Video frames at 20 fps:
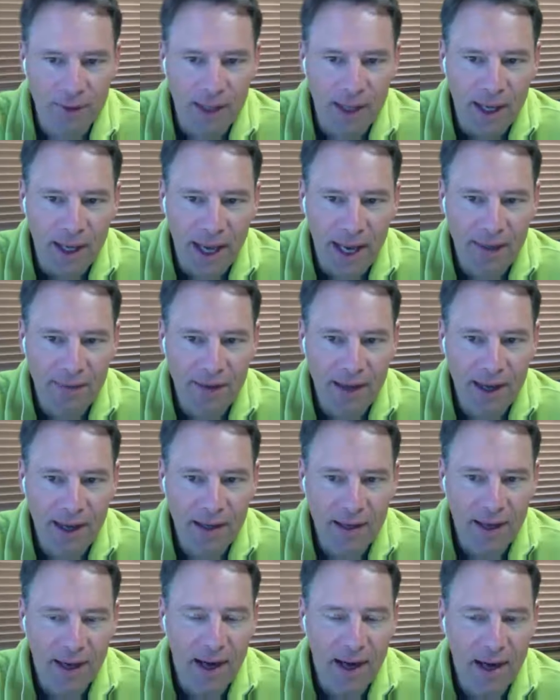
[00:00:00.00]
And
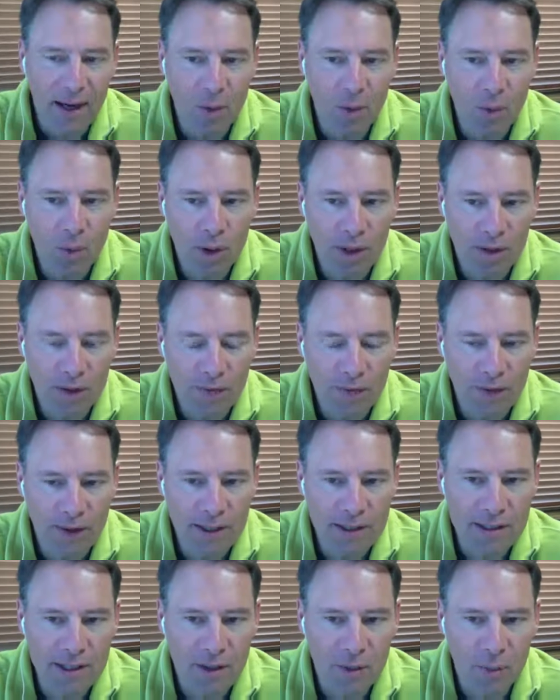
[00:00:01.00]
then one of the
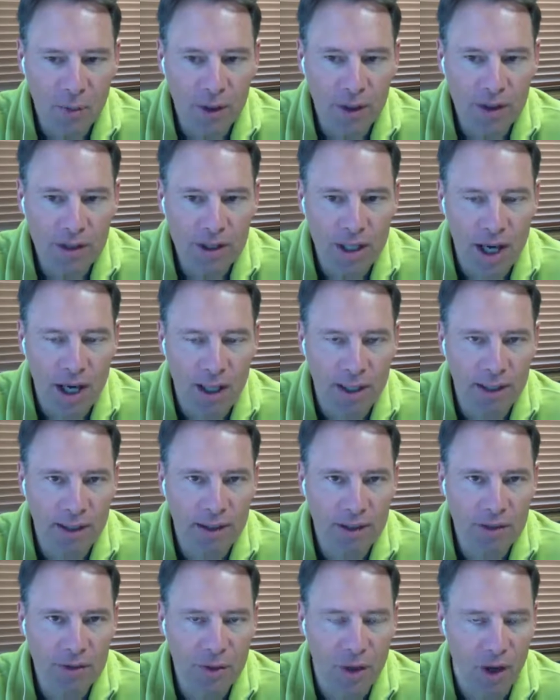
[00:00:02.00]
things that we're
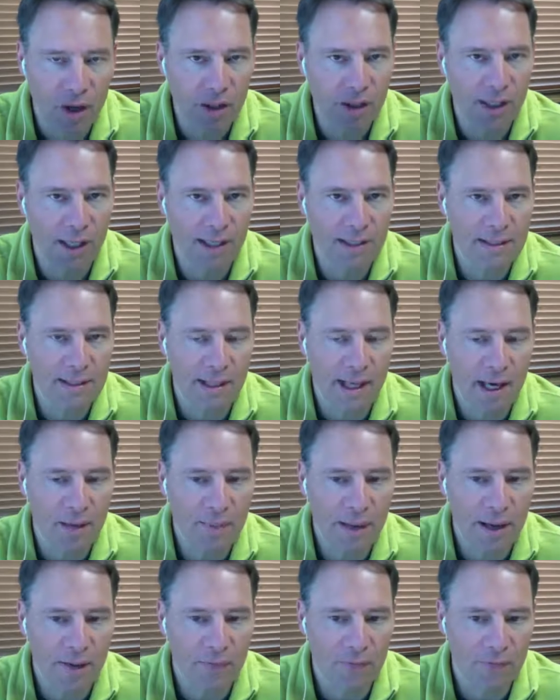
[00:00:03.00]
talking to our clients a lot
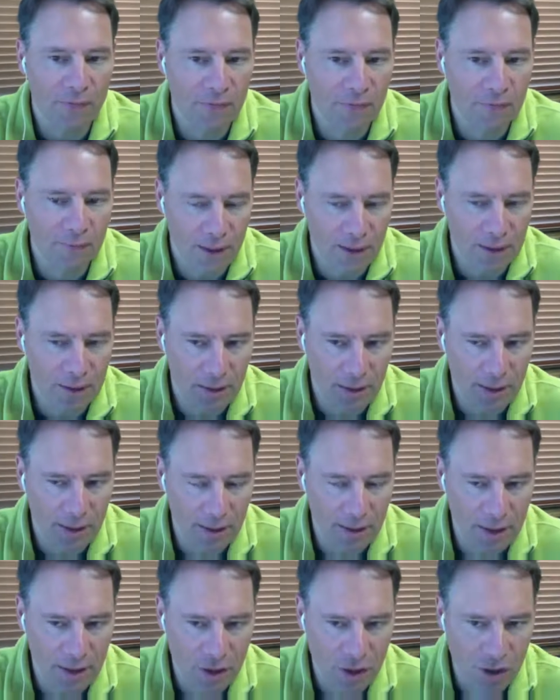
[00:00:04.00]
about in
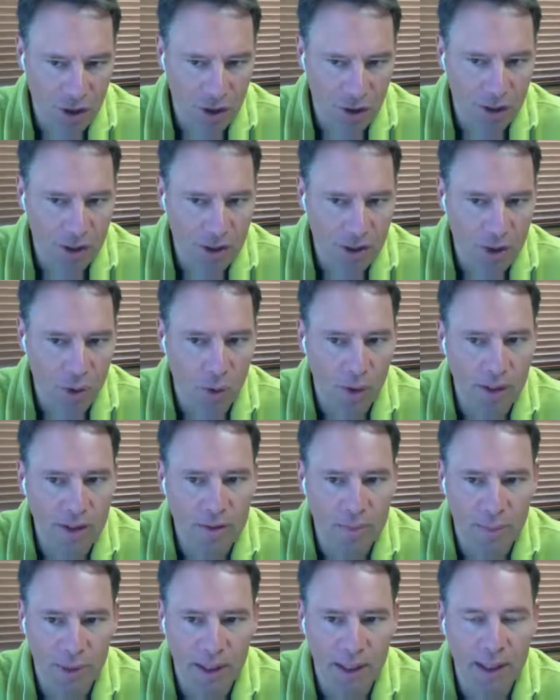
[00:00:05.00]
this year is going
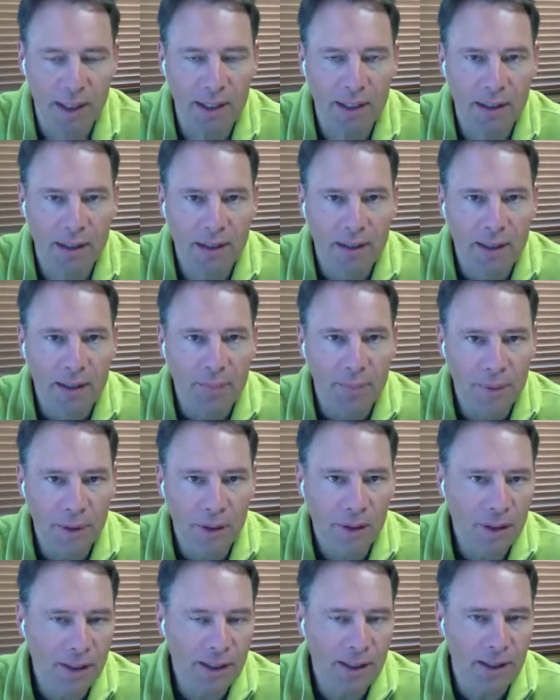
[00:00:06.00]
to be
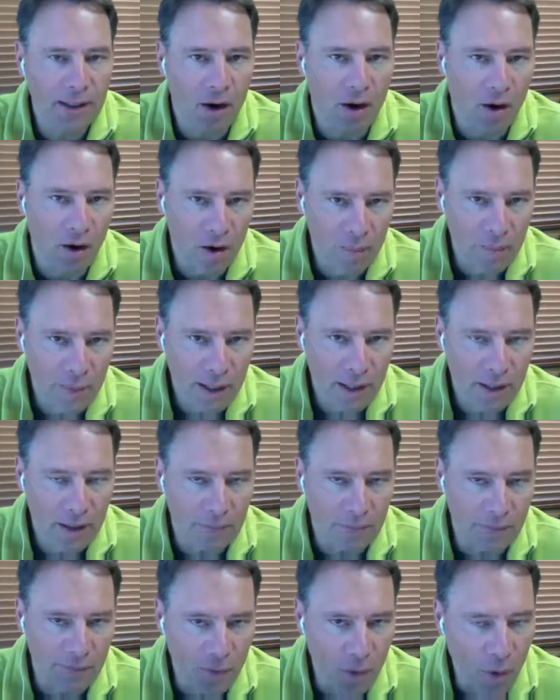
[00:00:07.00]
building an army
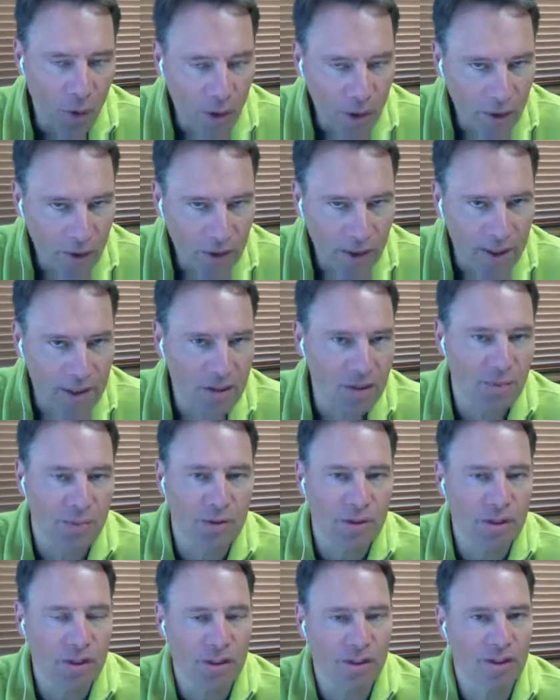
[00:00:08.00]
of loyal
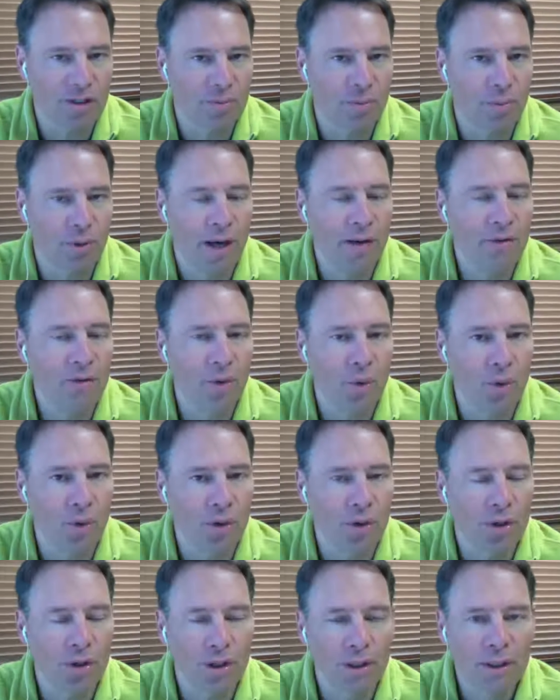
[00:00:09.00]
customers to spread the
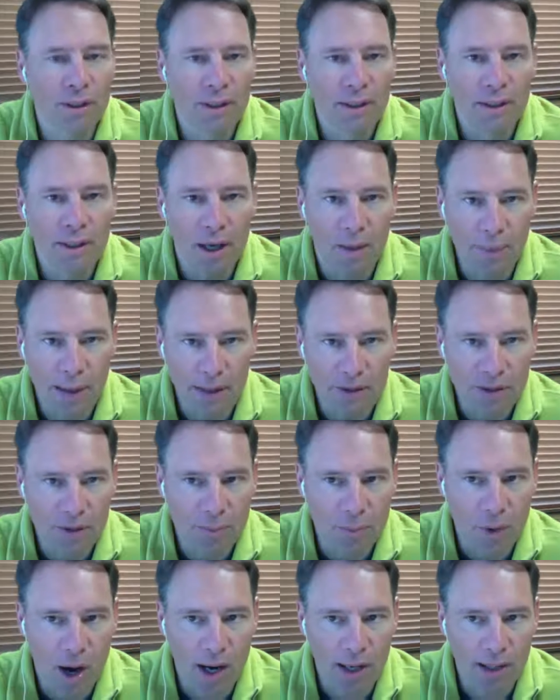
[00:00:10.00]
word about your
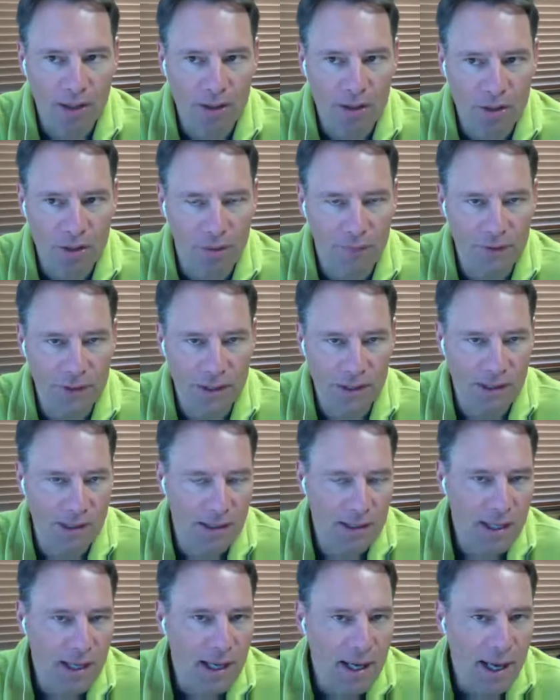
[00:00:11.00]
product or
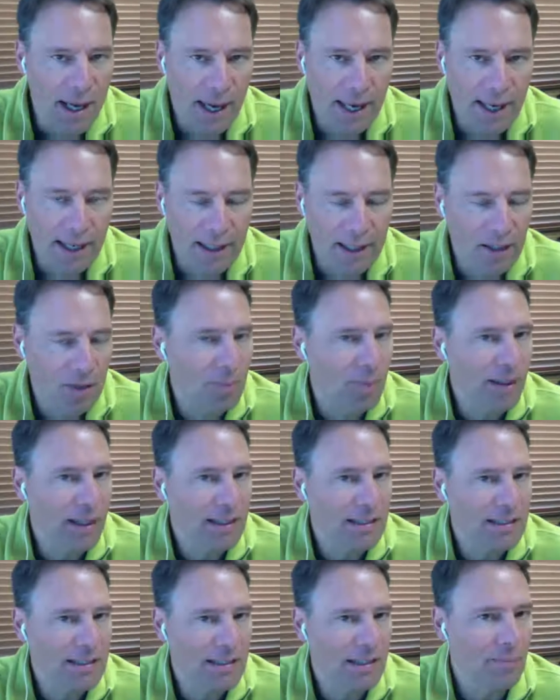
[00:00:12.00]
services. And it could be
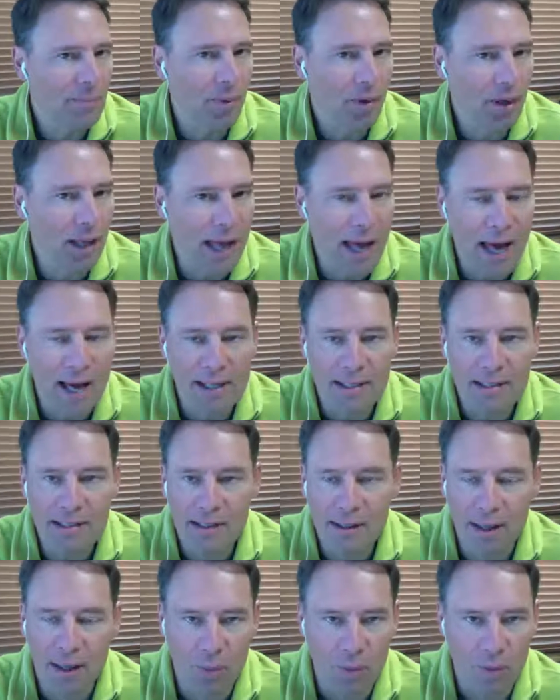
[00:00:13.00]
as simple as
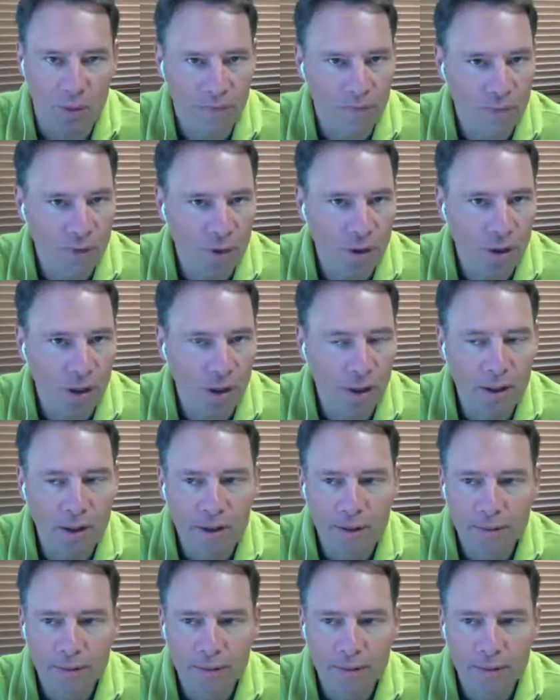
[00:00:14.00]
a referral.